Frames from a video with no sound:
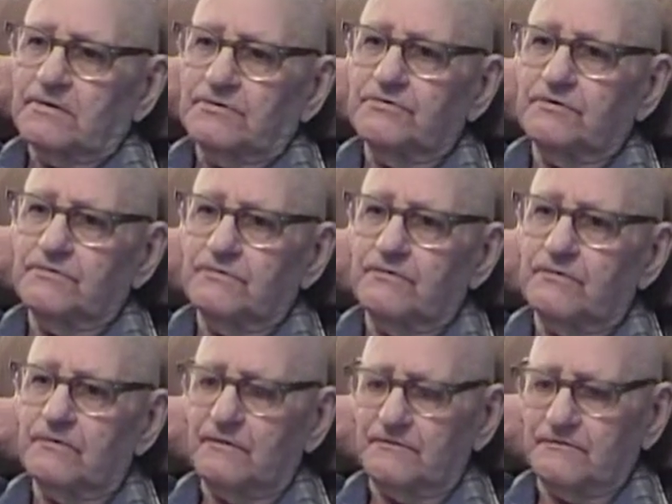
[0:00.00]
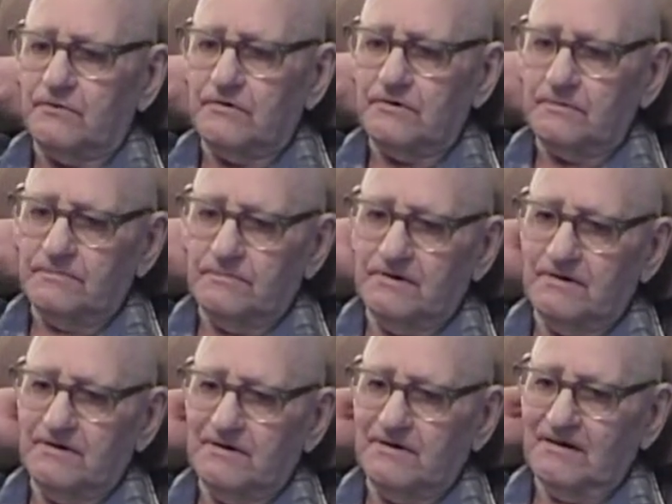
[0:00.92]
You could ford it, but
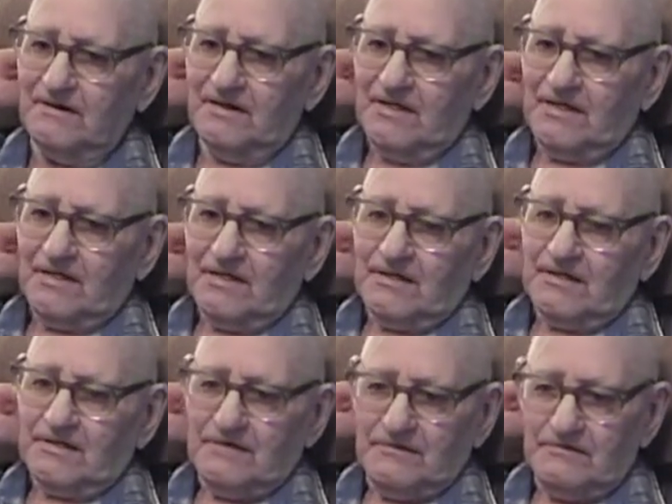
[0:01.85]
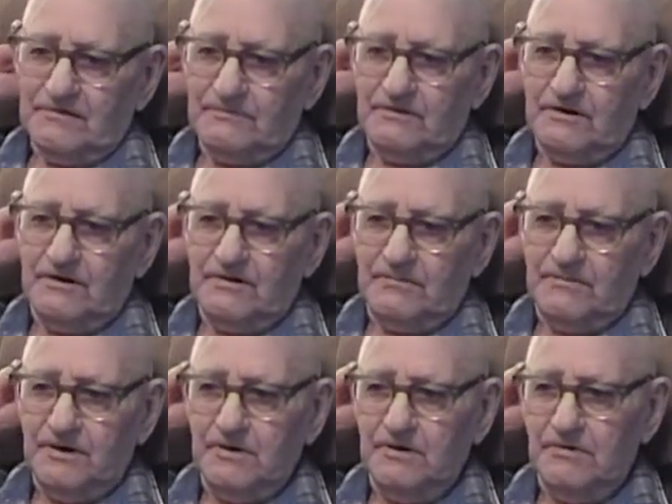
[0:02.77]
the river had to
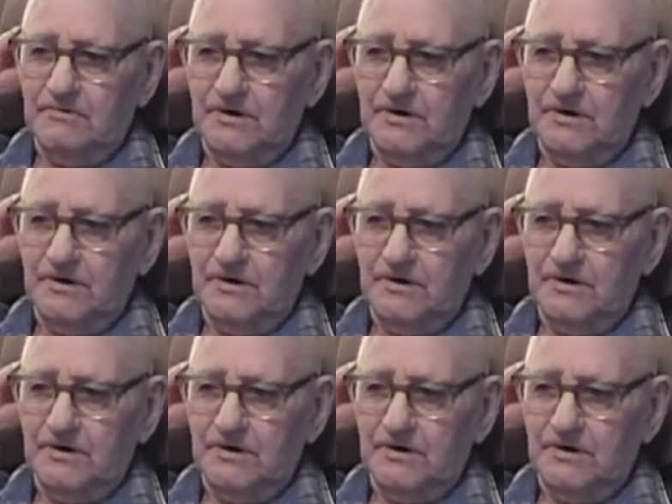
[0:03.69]
be low.